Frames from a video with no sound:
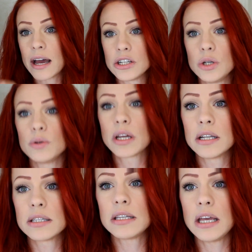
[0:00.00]
As you
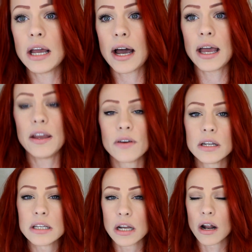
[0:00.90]
can see, I
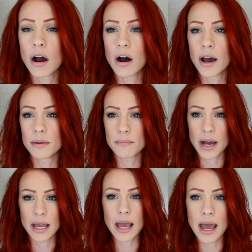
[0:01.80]
even did it on
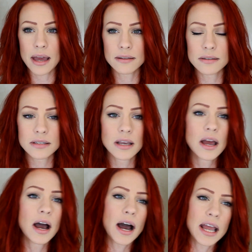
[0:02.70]
my ends.
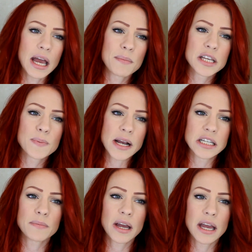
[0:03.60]
I am
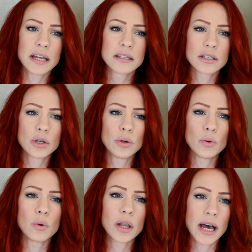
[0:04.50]
expecting my ends
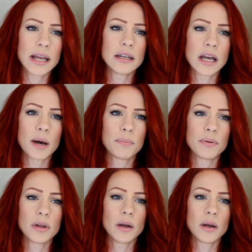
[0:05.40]
to lighten up